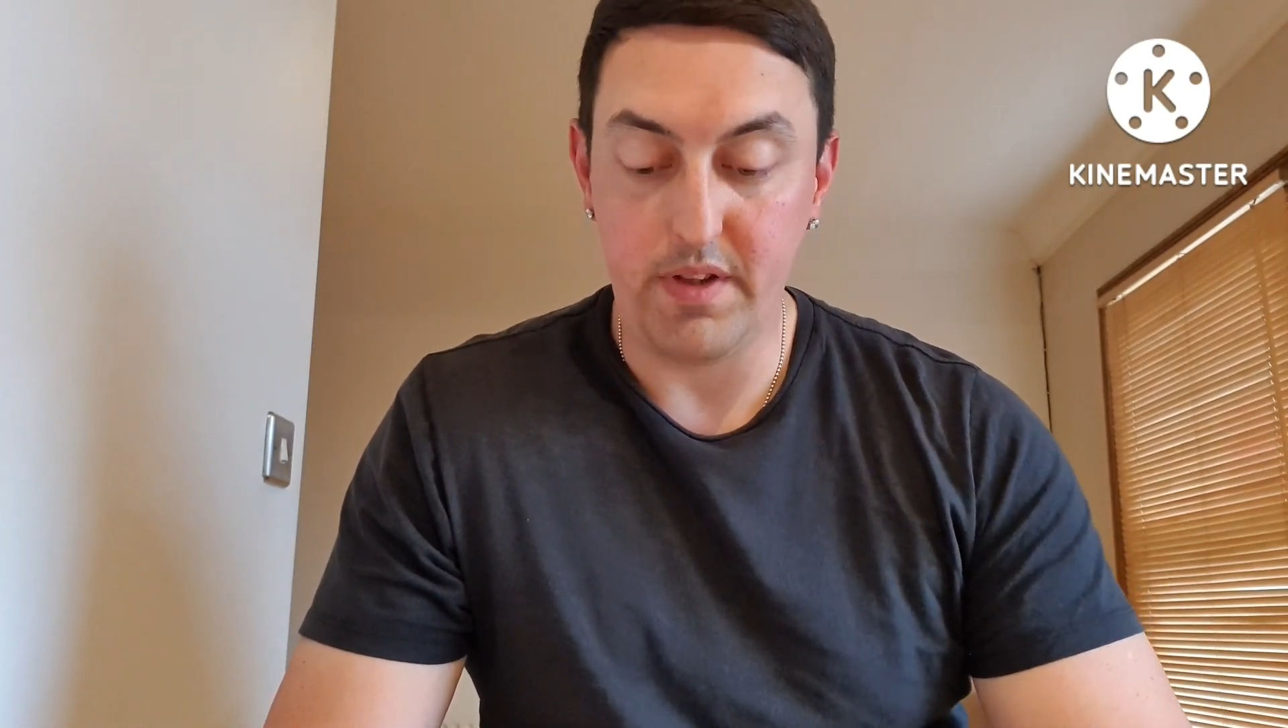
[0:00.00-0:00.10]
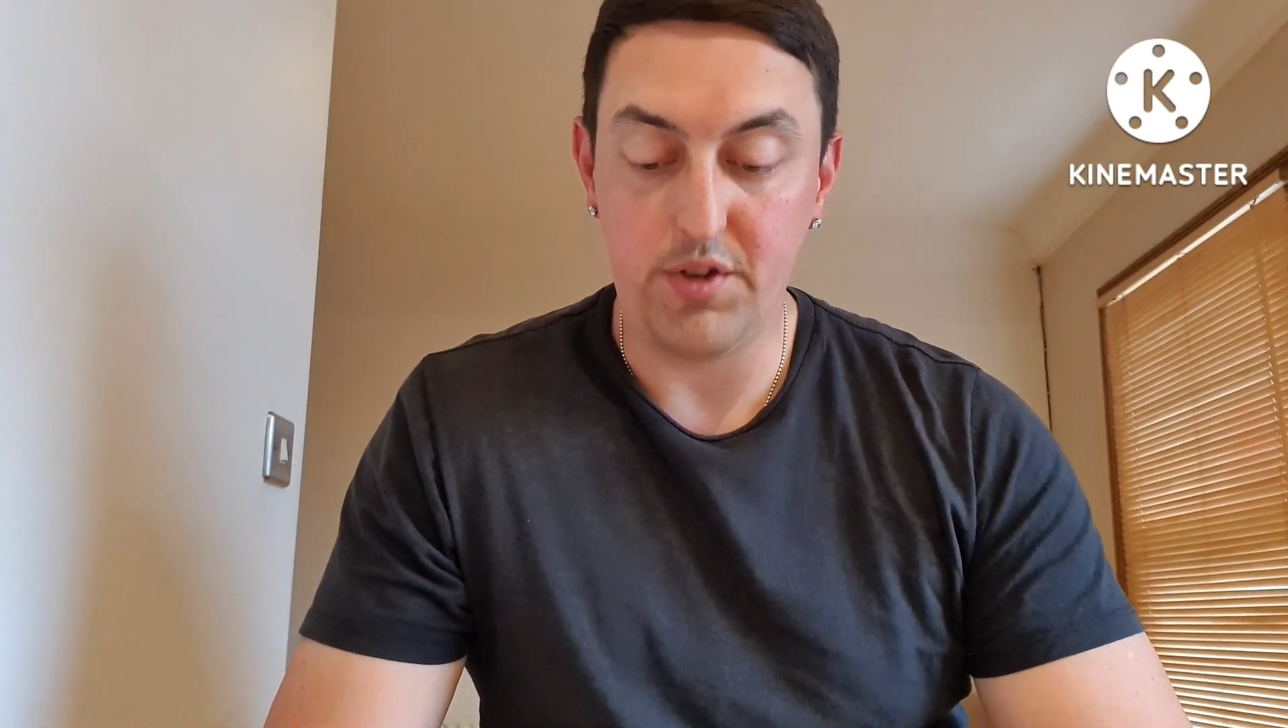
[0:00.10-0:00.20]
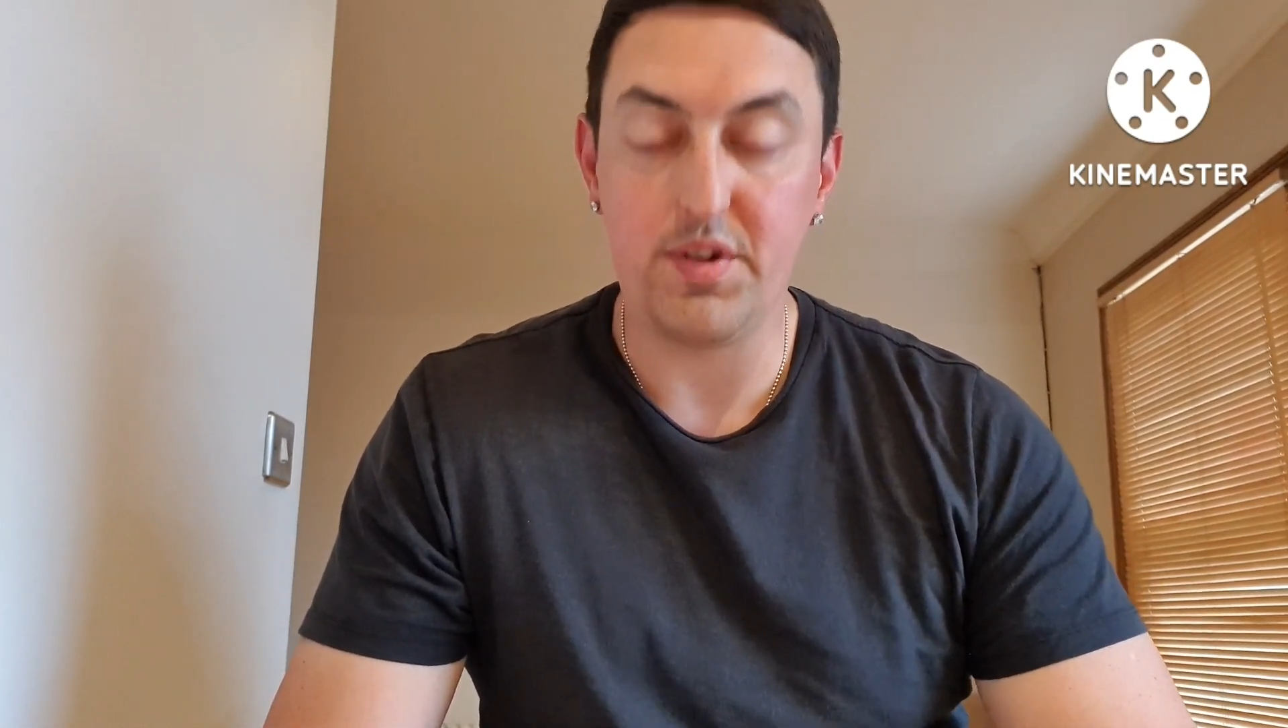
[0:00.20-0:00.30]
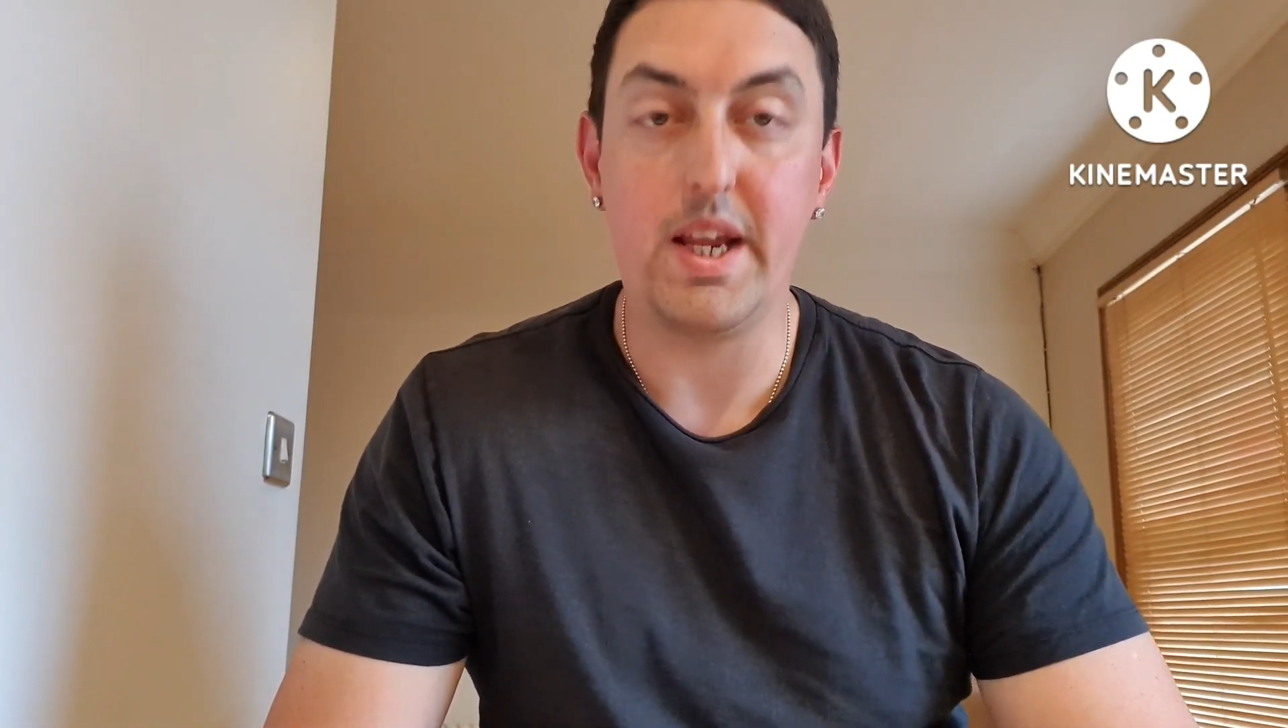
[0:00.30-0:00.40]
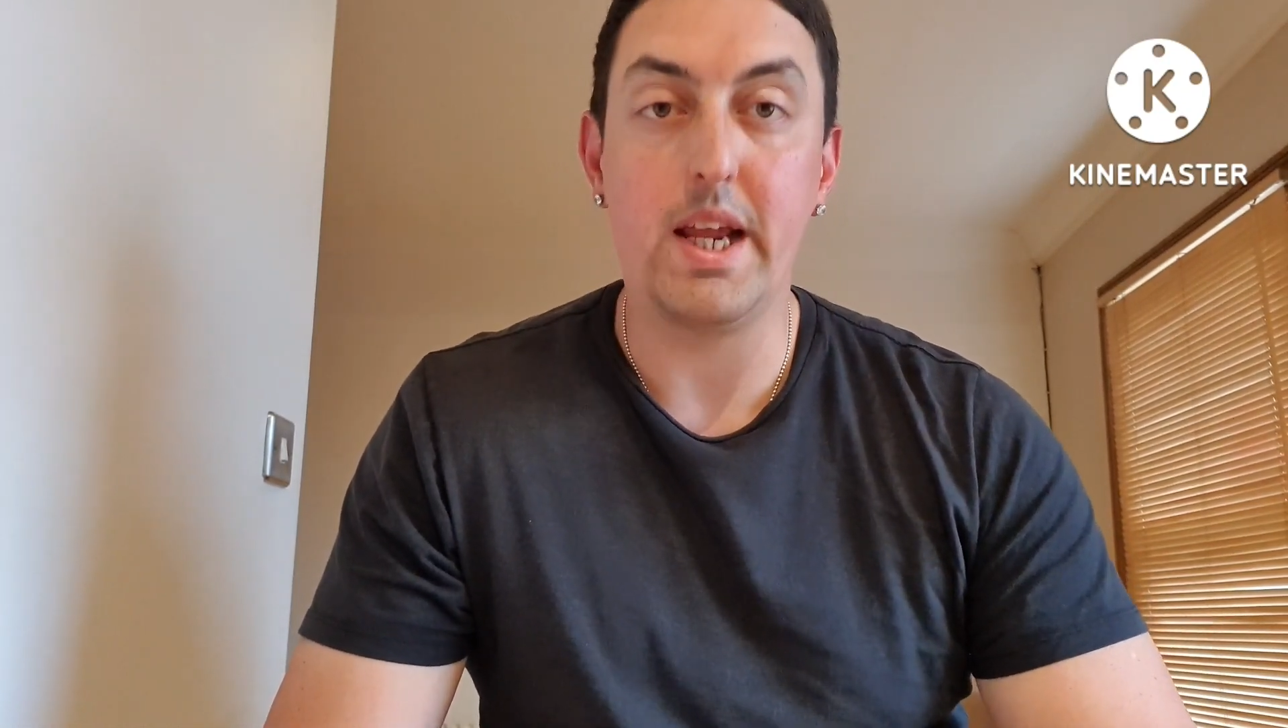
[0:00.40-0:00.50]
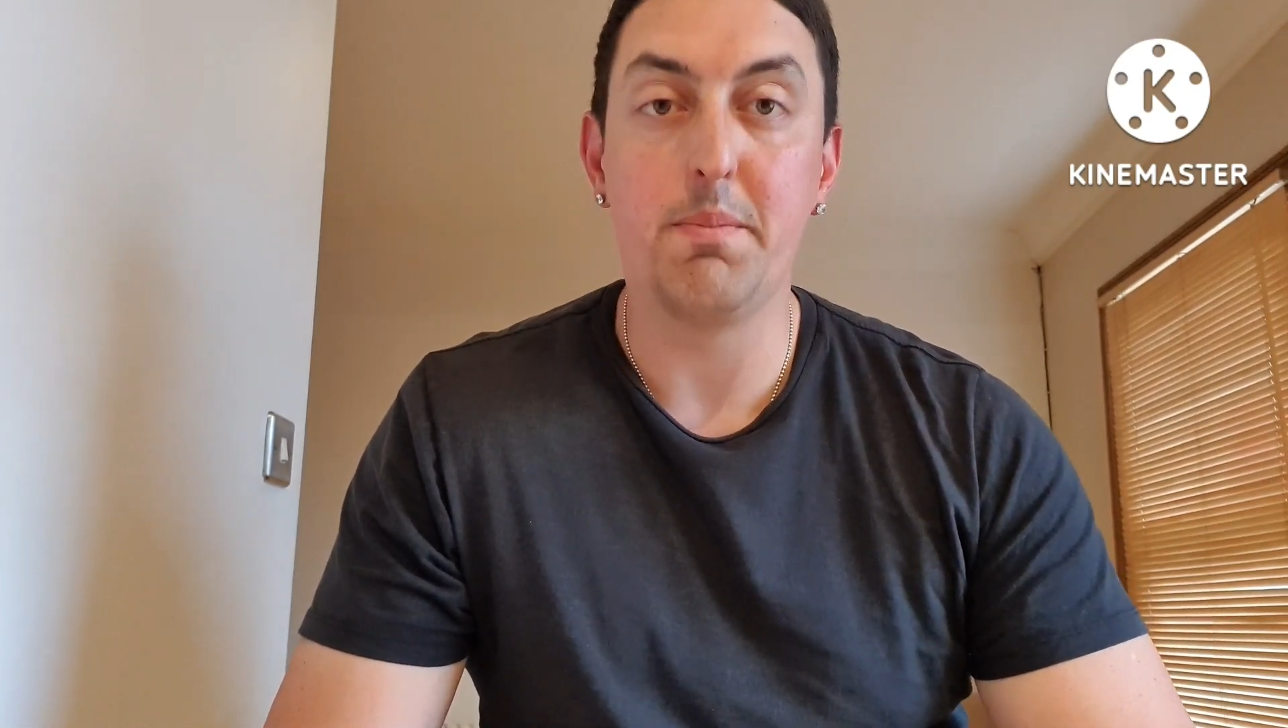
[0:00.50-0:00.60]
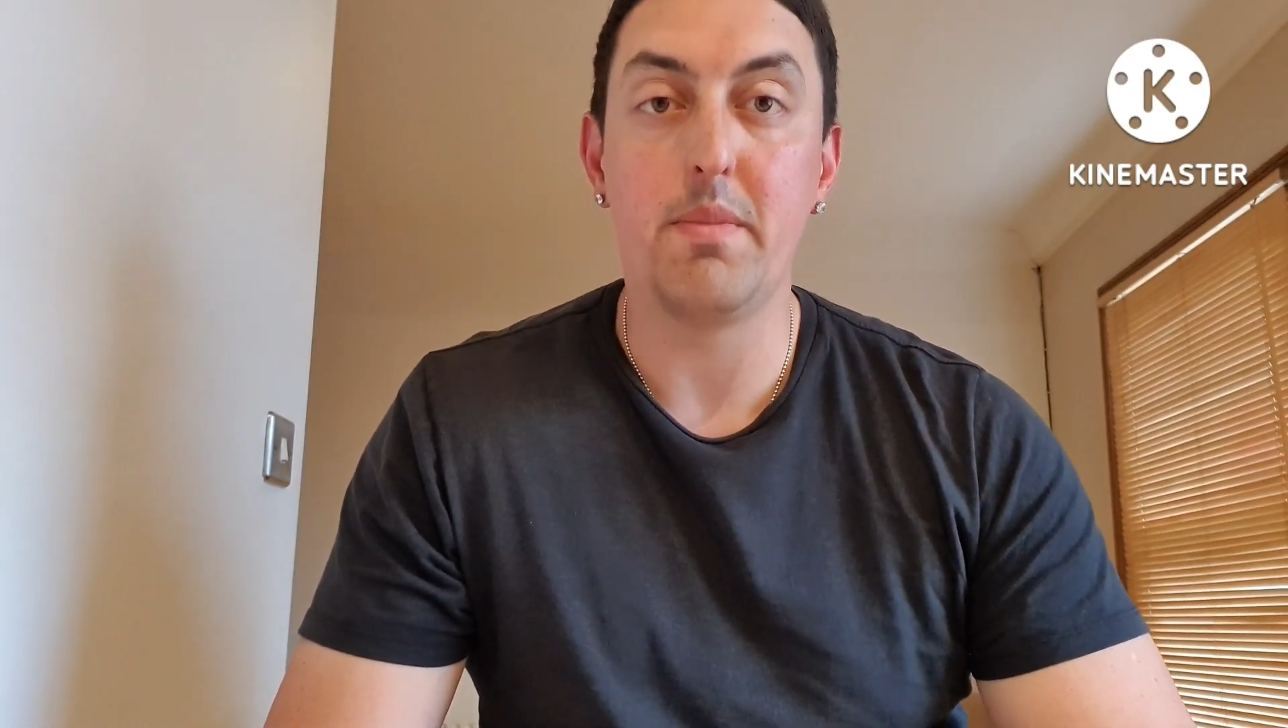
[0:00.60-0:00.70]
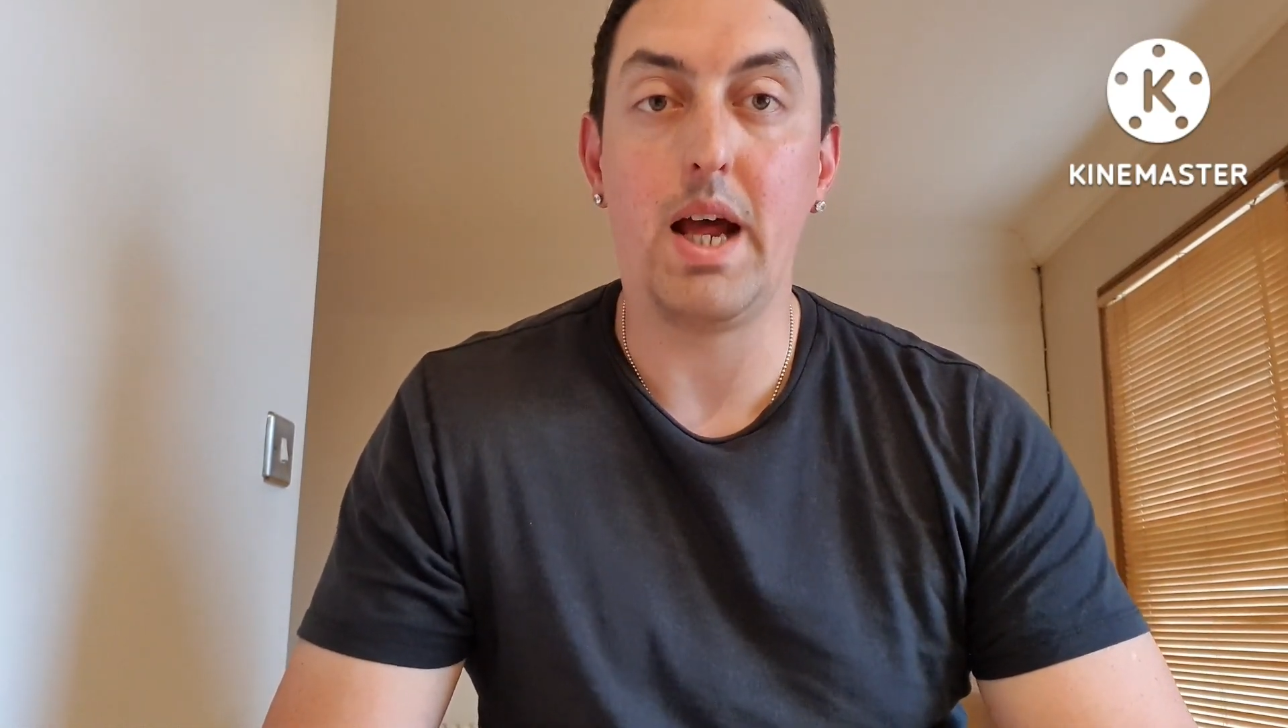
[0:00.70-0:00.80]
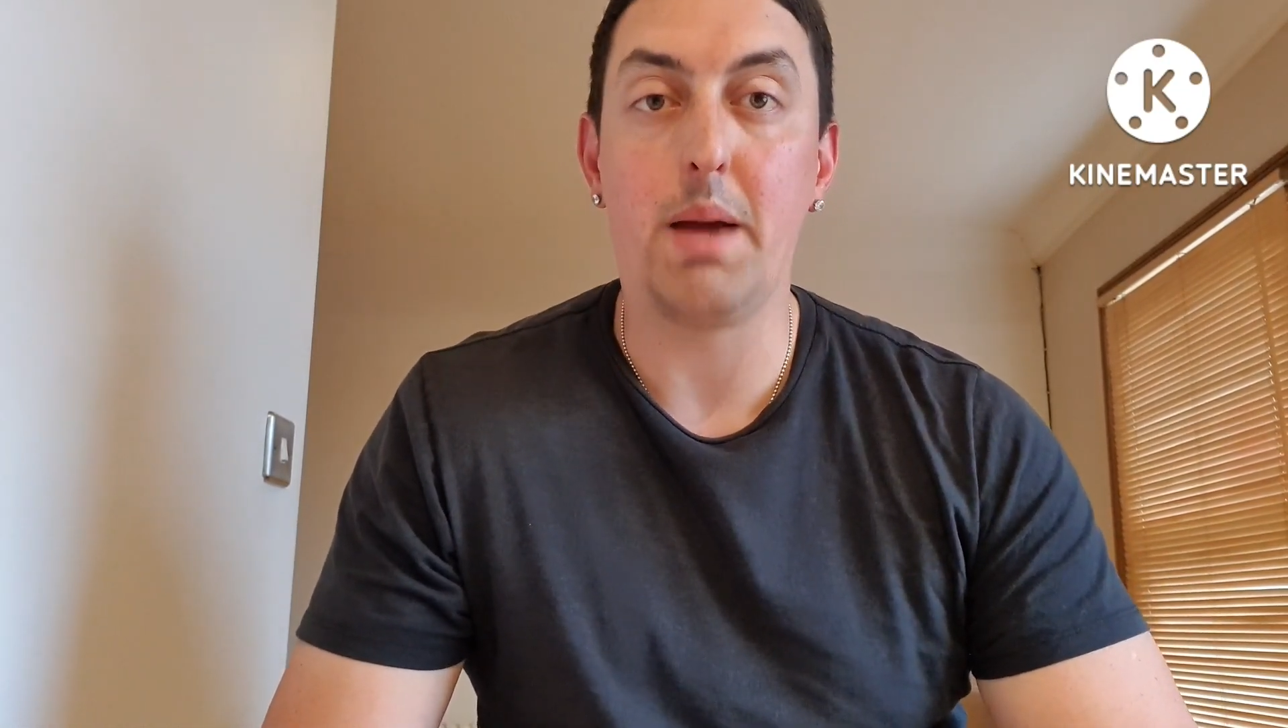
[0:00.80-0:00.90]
this game,